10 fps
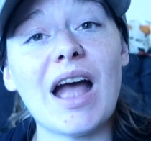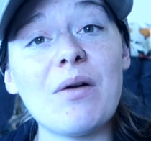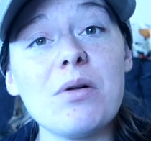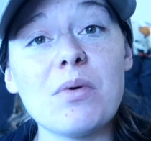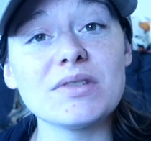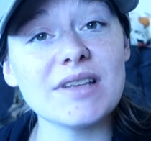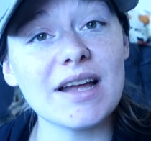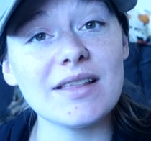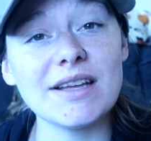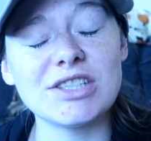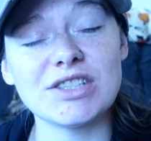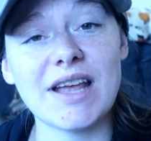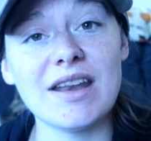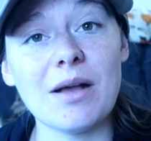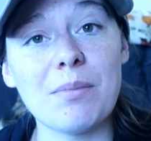I will most likely just
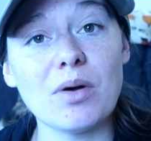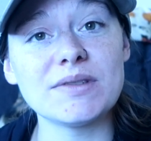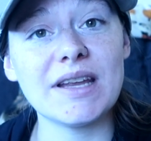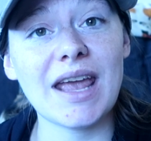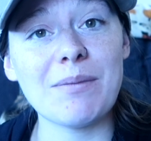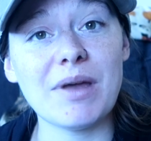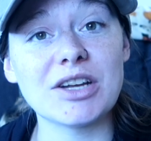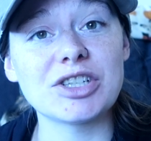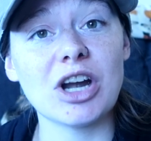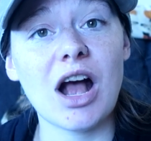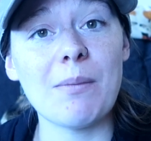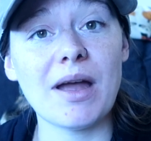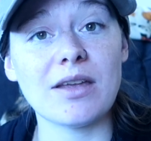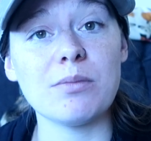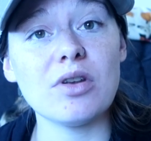end up posting a picture on
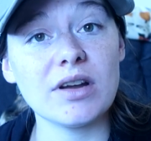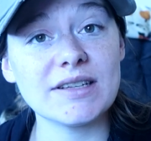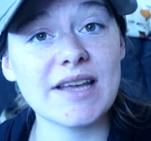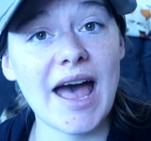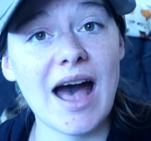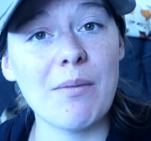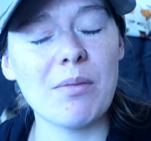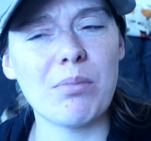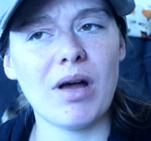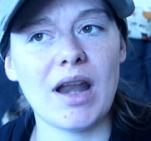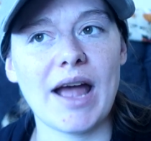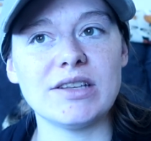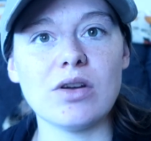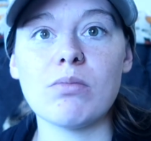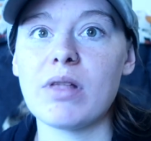my community tab, but I
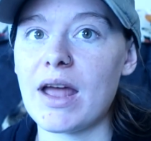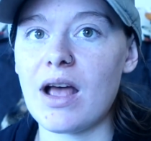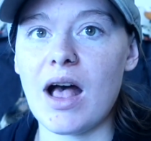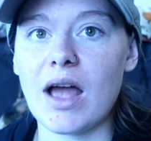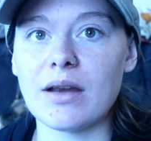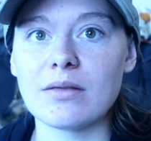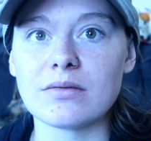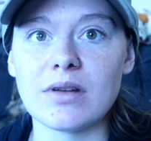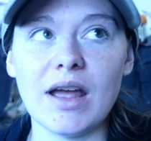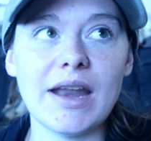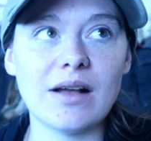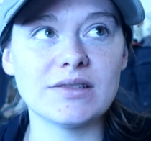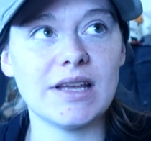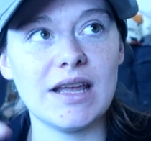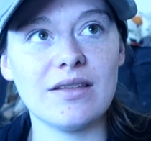don't plan on
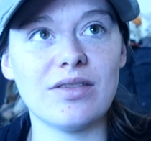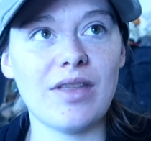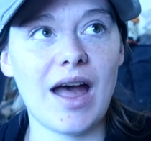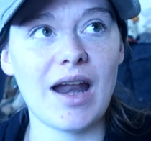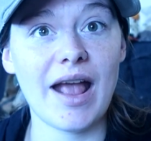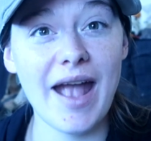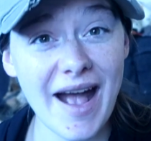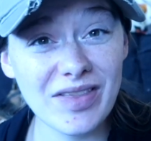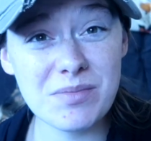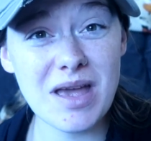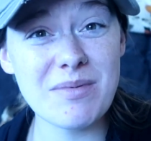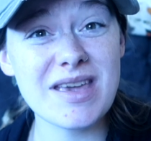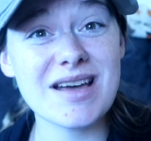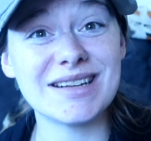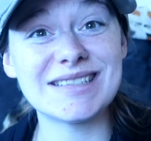announcing that I have the
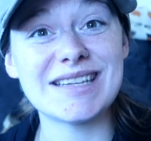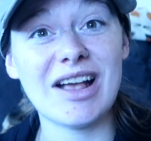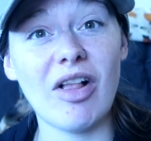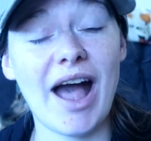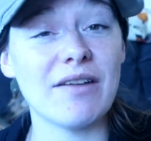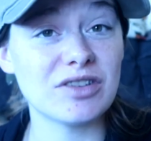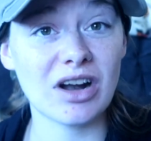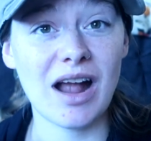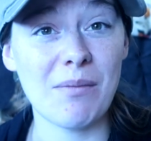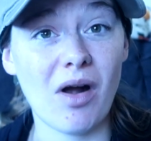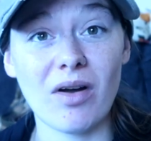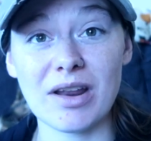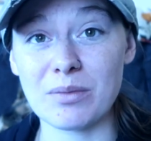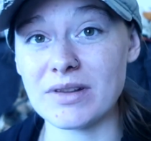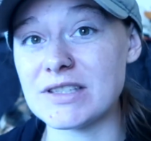baby until after I'm
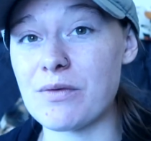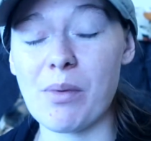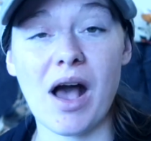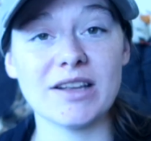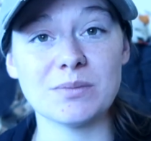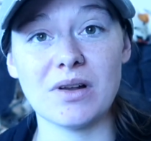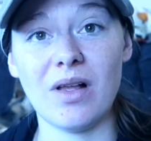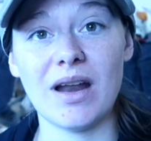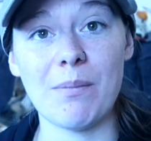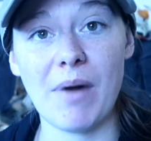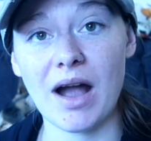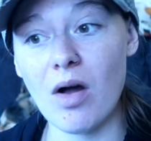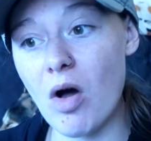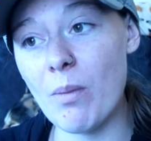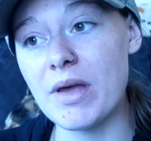already released from the hospital and I'm back
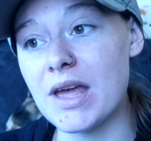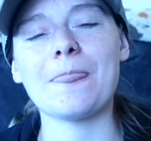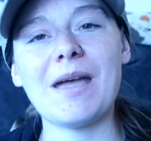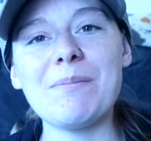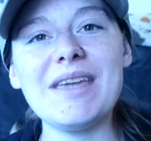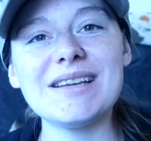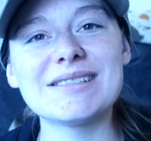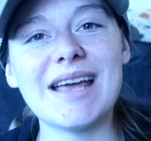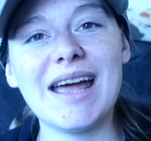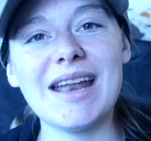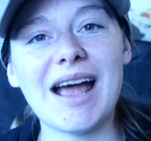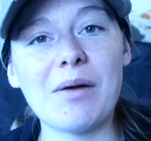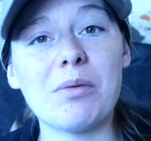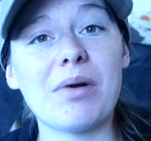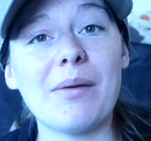home. That being said,
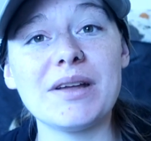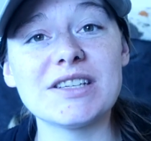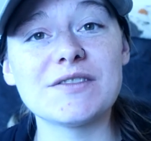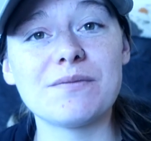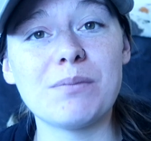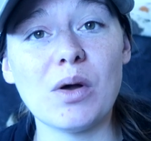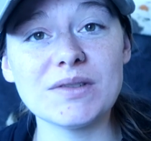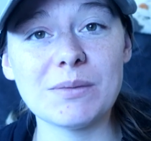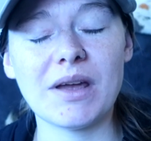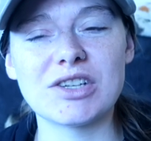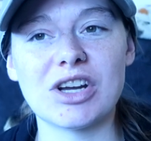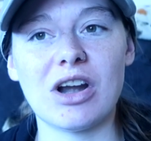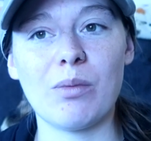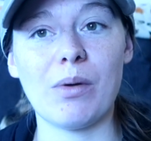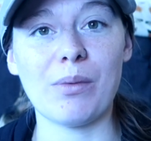I will probably just post a
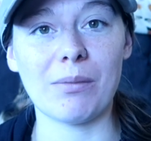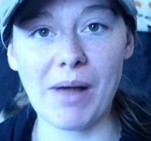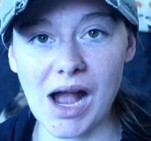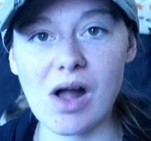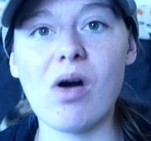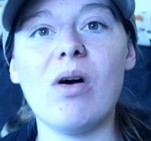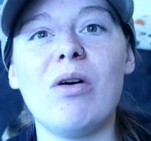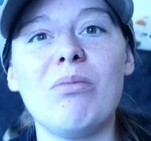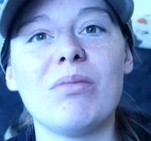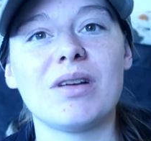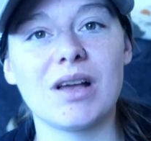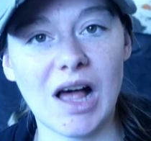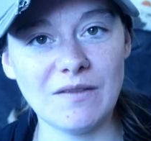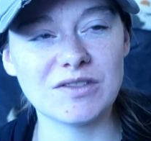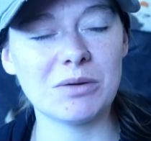picture when we're back home,
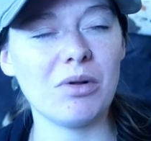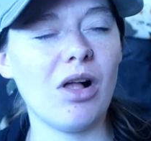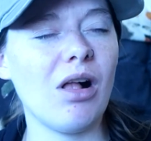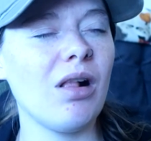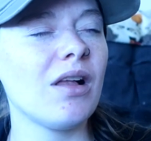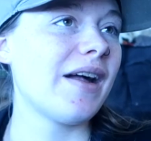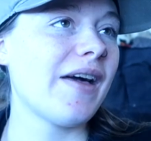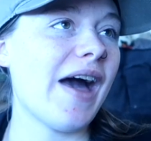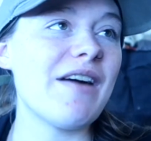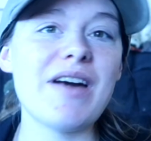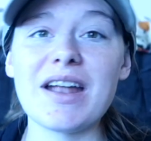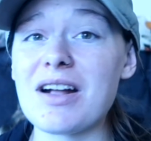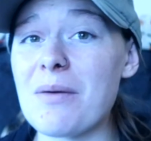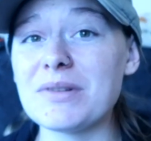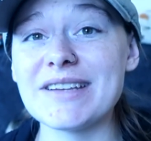comfortable. I've had
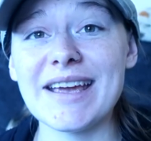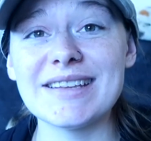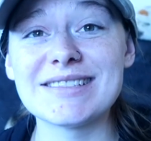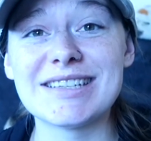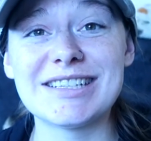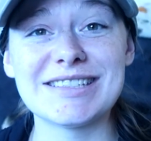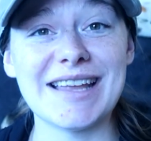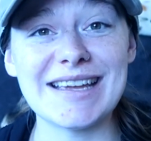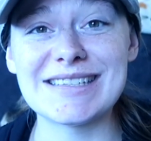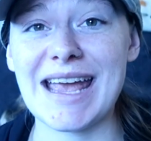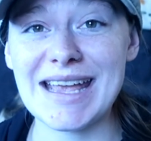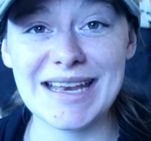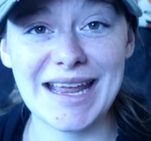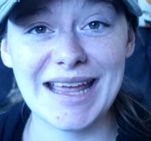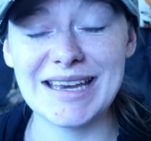a couple days to just like take
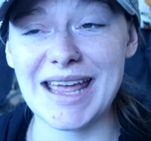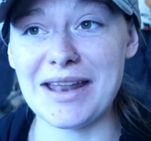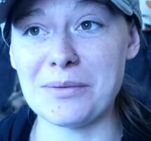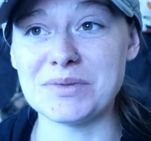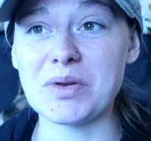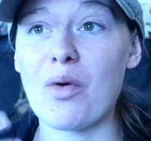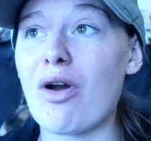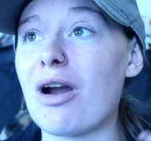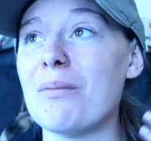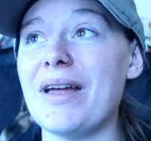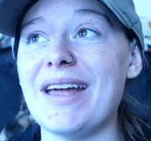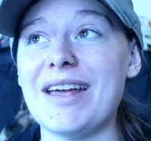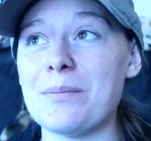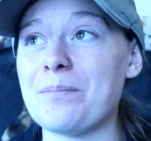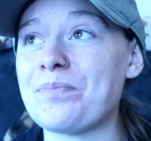it in and absorb
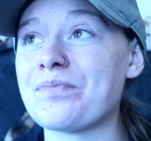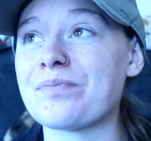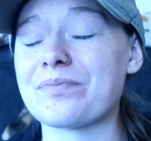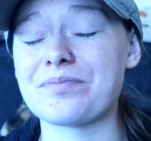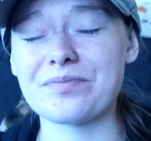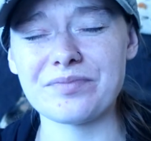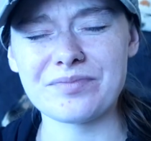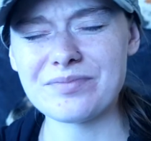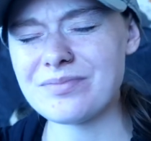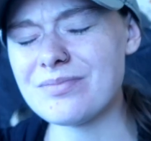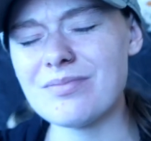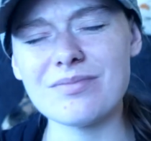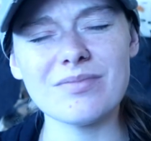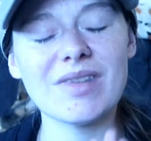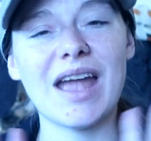and
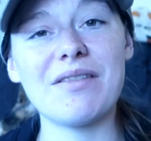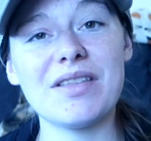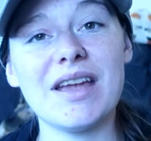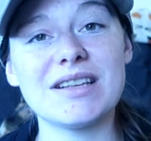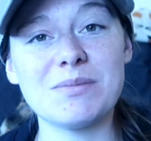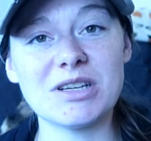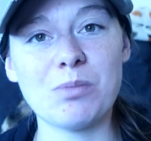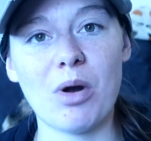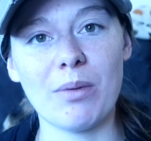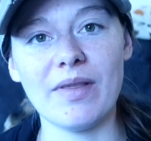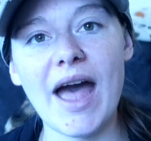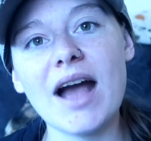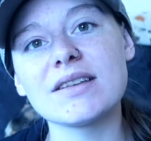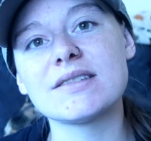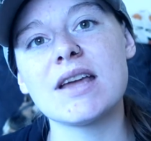everything is much more
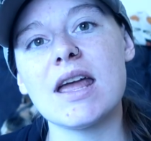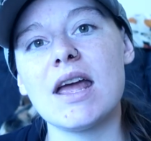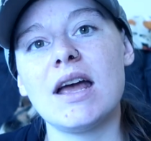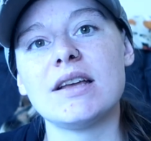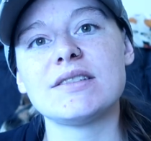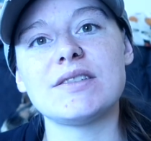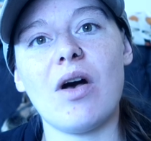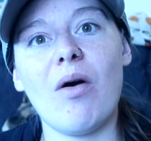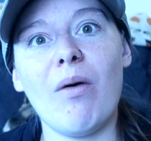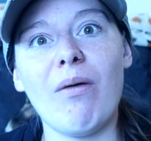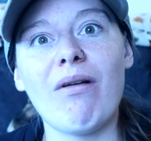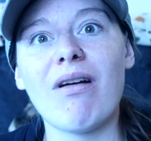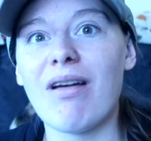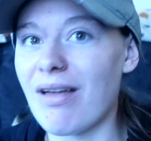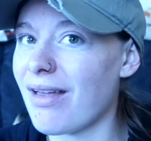relaxed so
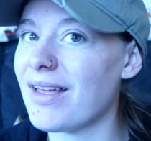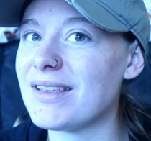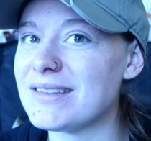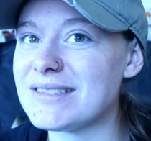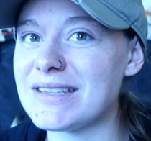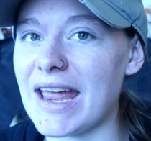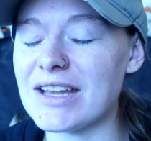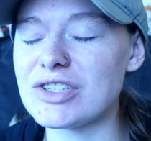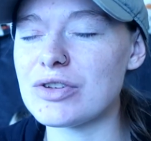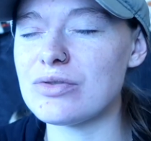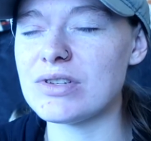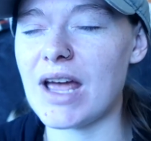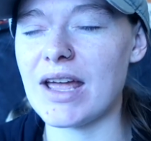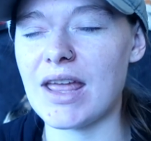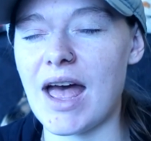stay tuned
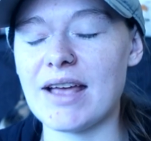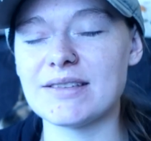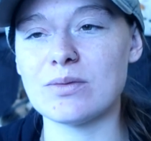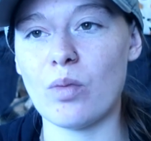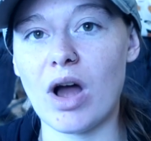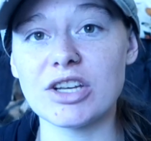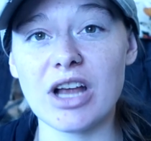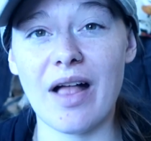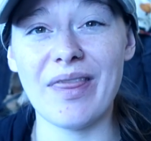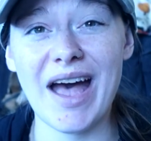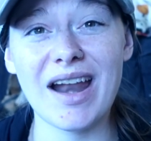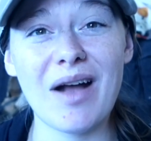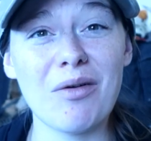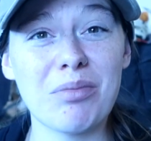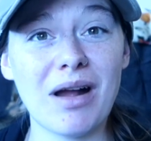I guess watch on that
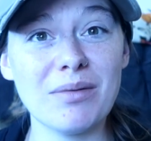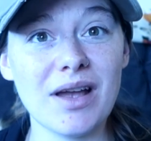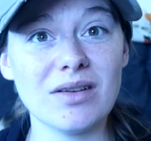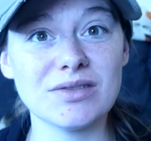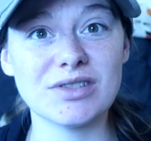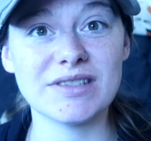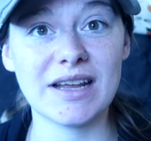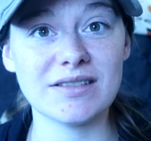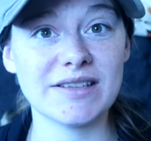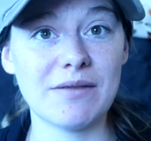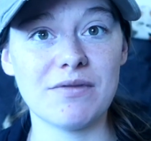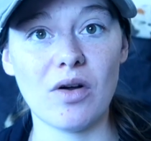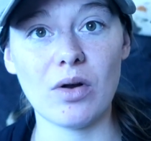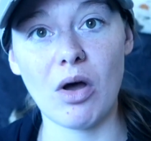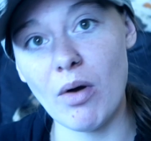I will probably also just take the same
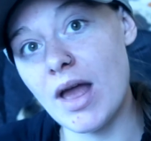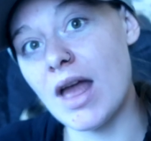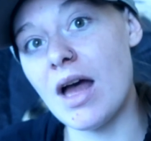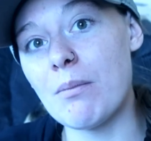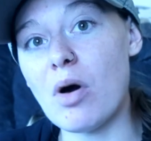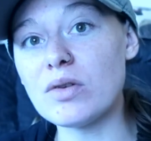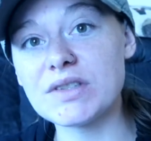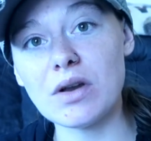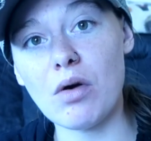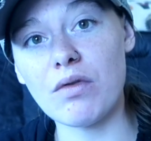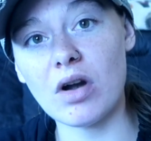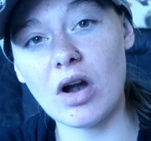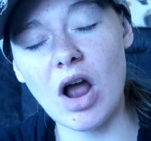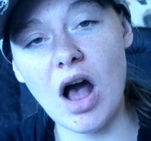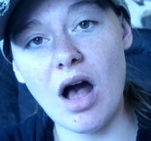photo post it
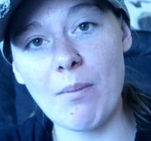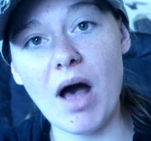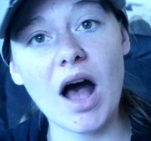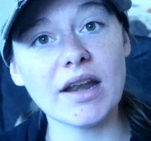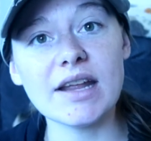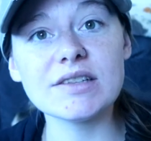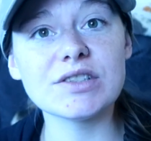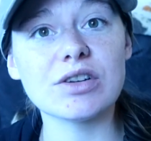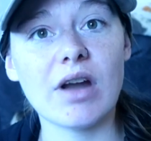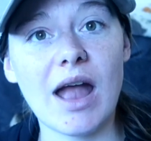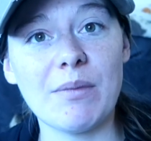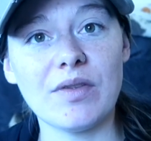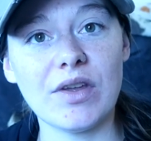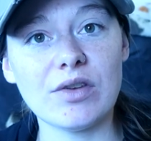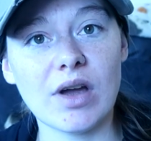over um, on Instagram
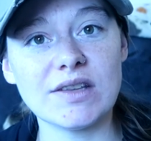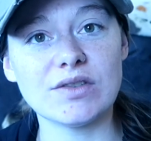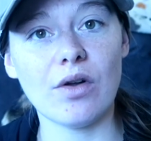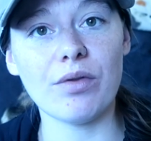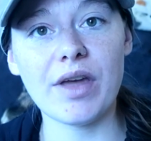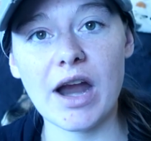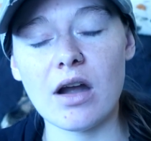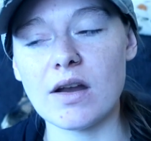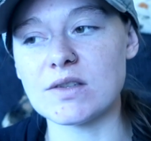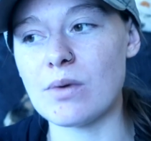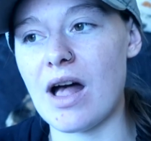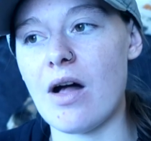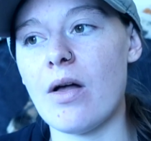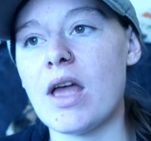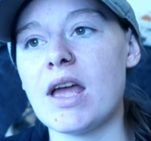and let you guys know there as
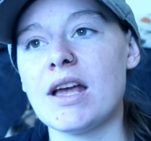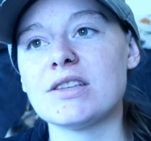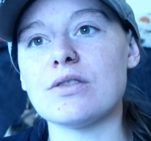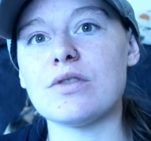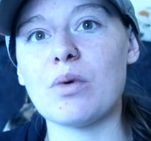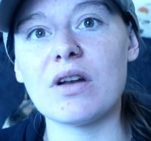well so if you